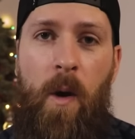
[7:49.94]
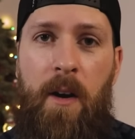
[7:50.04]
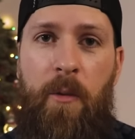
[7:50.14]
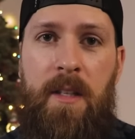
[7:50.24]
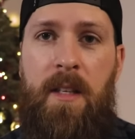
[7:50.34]

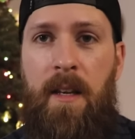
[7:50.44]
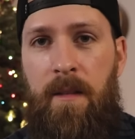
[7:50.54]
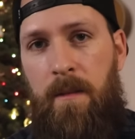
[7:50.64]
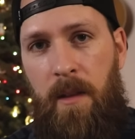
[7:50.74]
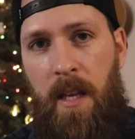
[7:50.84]
wanna risk
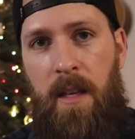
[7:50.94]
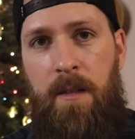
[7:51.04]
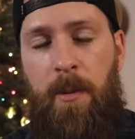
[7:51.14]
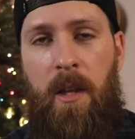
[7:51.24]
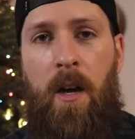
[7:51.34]
it, link
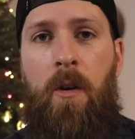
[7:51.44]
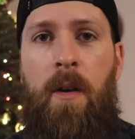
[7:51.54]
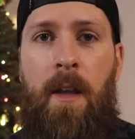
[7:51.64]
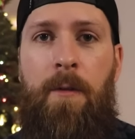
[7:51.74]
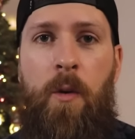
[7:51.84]
is
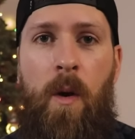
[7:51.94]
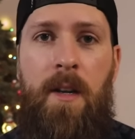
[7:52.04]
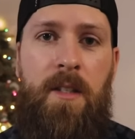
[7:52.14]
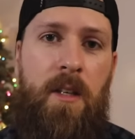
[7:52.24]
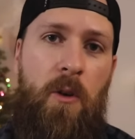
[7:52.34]
below. If you
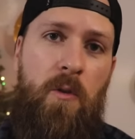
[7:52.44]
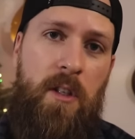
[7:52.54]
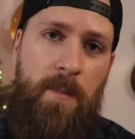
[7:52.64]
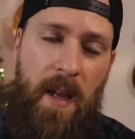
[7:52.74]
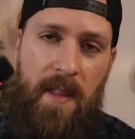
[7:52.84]
want to
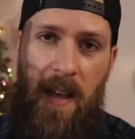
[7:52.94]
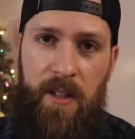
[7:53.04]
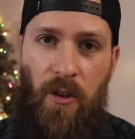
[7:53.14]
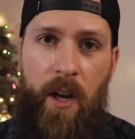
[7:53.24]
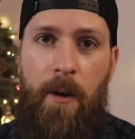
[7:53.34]
spend the
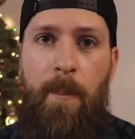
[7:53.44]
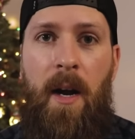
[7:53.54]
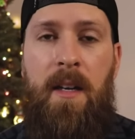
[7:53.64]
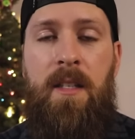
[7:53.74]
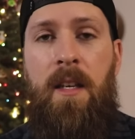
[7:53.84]
extra
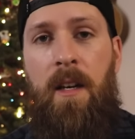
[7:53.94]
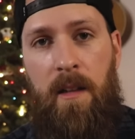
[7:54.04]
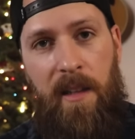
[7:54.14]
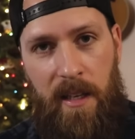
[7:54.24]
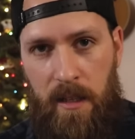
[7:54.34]

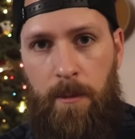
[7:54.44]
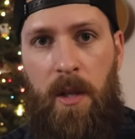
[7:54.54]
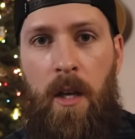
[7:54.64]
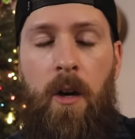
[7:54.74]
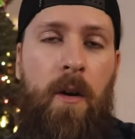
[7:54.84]
$100, link is
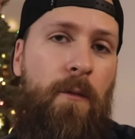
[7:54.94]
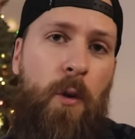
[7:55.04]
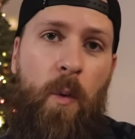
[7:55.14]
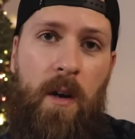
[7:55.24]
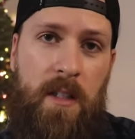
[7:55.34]
below. If
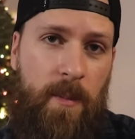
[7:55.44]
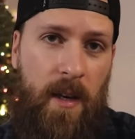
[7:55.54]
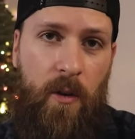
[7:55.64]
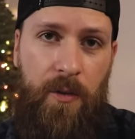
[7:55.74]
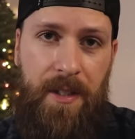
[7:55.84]
you wanna
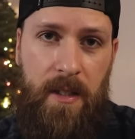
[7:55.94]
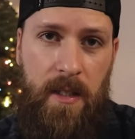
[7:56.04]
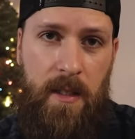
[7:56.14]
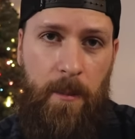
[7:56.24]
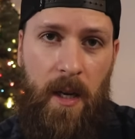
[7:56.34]
spend only
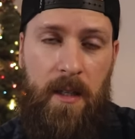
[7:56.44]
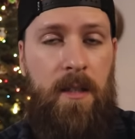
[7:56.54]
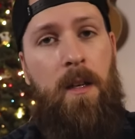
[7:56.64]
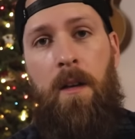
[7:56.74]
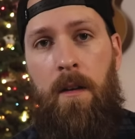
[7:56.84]

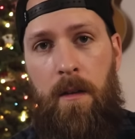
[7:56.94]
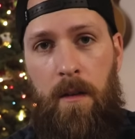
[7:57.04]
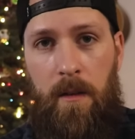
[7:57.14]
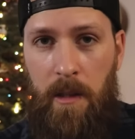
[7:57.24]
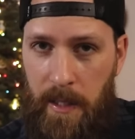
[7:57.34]
$60,
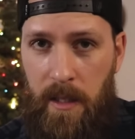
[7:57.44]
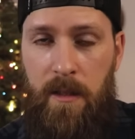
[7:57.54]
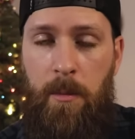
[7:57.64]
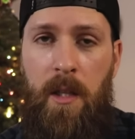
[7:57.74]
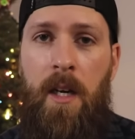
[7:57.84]
link
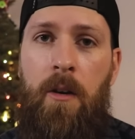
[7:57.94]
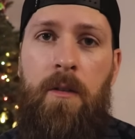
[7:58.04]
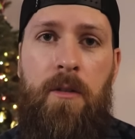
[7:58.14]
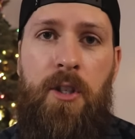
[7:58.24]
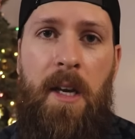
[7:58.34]
is below.
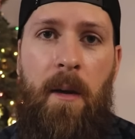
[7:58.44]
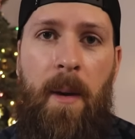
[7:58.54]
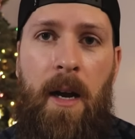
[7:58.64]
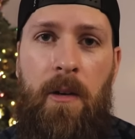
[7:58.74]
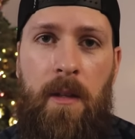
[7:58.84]
Check them
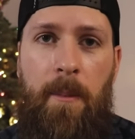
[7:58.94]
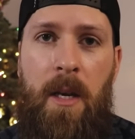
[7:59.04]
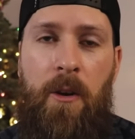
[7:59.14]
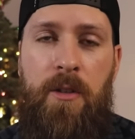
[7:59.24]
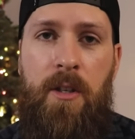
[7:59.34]
out. Let me
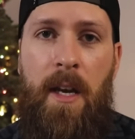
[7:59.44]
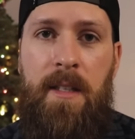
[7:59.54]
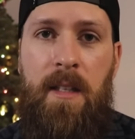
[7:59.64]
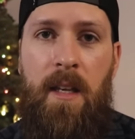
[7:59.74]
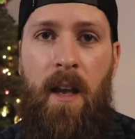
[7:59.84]
know what you
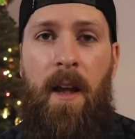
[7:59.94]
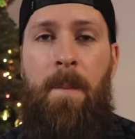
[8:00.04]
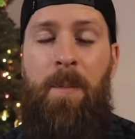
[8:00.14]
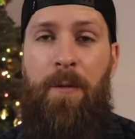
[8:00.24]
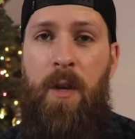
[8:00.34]
guys think.
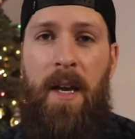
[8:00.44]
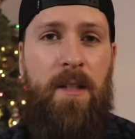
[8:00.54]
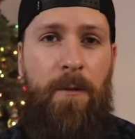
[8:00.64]
If you guys